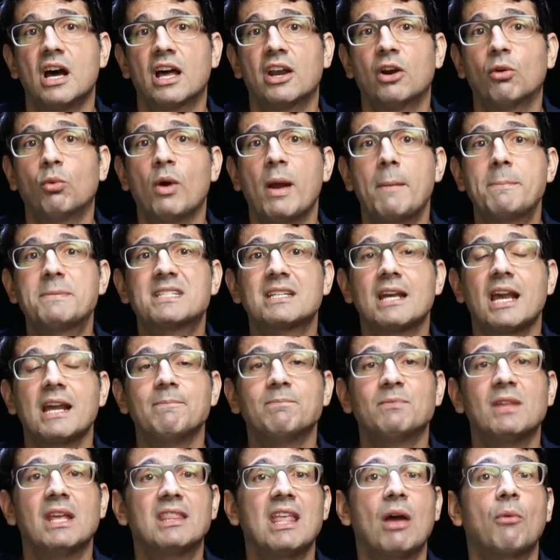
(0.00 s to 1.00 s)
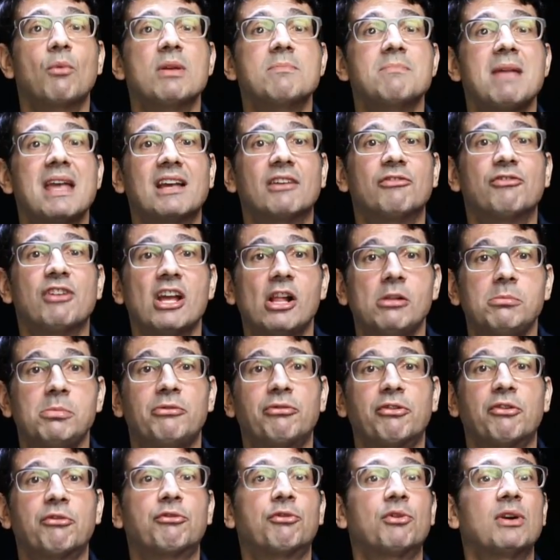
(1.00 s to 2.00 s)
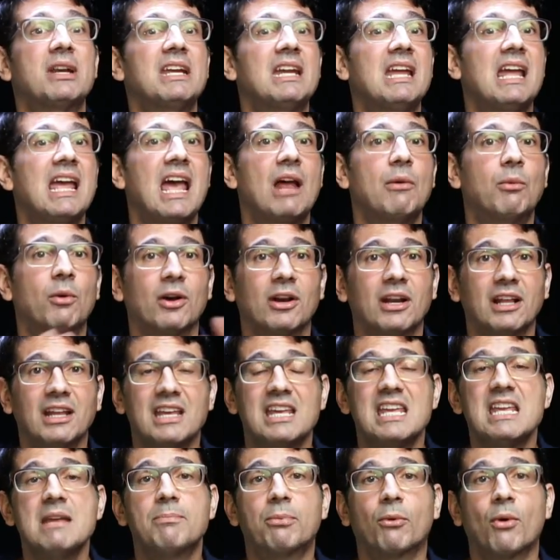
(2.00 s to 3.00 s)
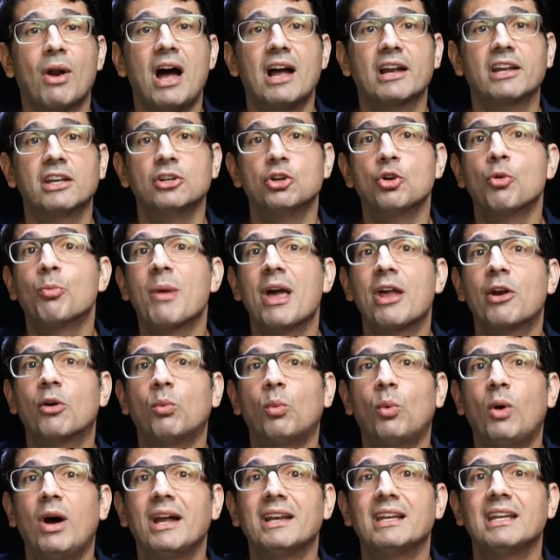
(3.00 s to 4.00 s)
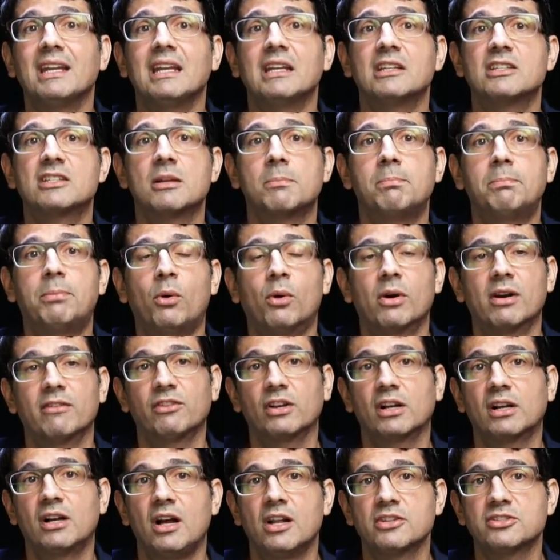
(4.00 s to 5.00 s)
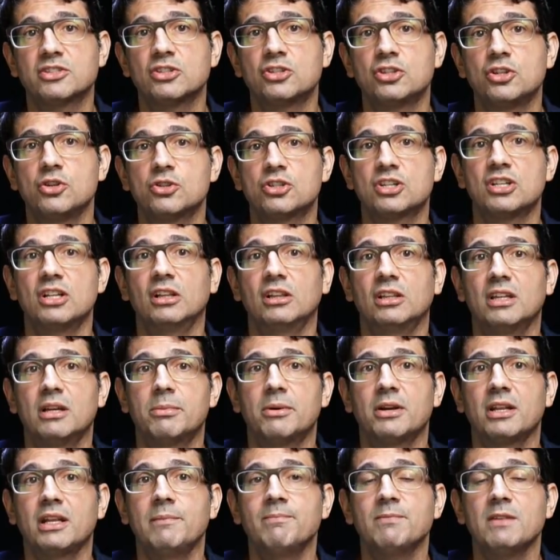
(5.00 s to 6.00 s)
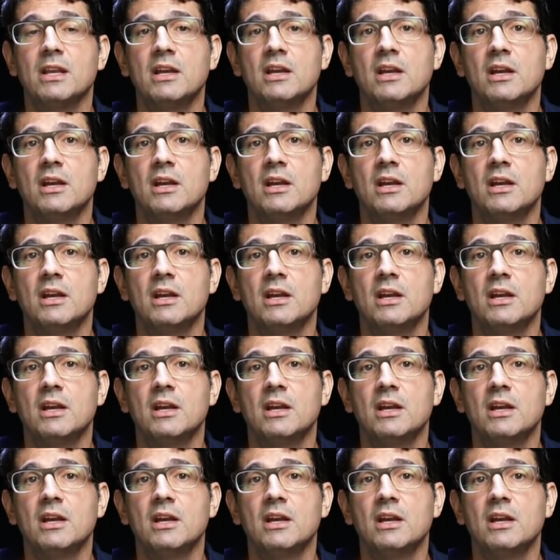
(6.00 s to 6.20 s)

on our website that we make available for free, and we're going to keep rocking no matter what in support of the Constitution and liberty.